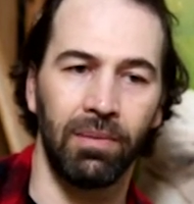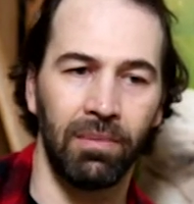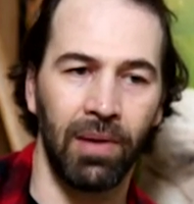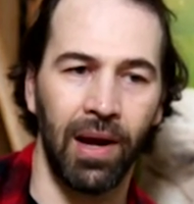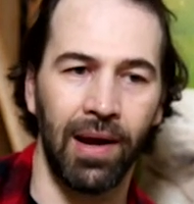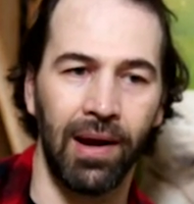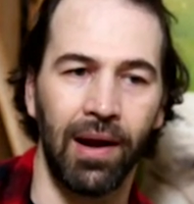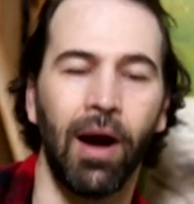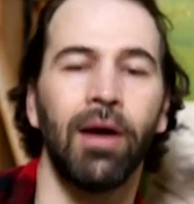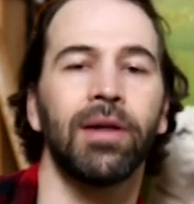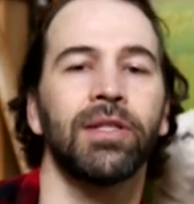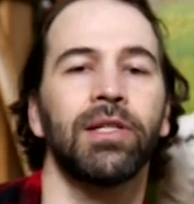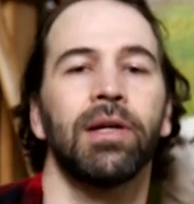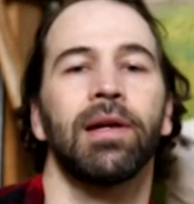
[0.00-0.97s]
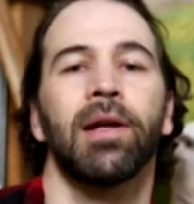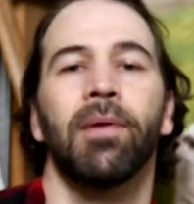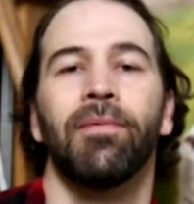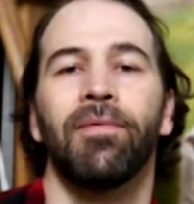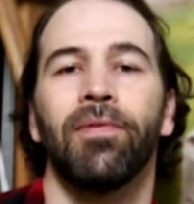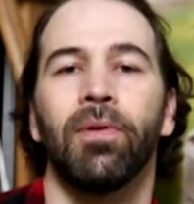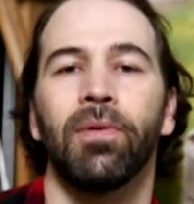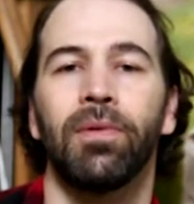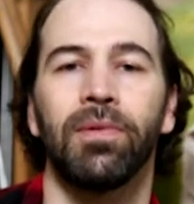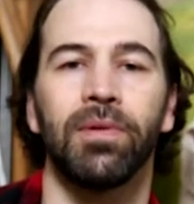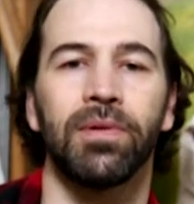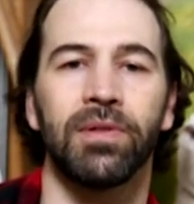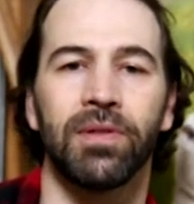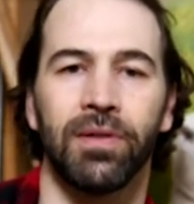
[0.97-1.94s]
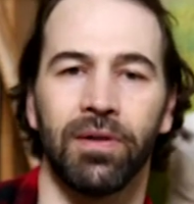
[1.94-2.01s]
my artist journey come
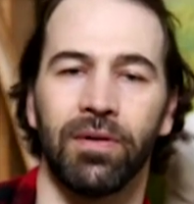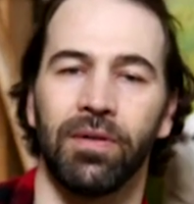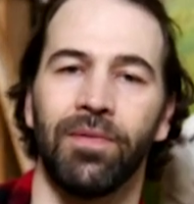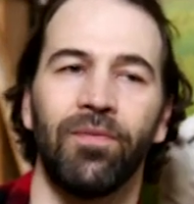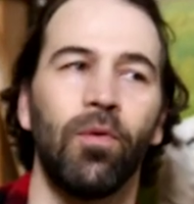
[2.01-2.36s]
full circle,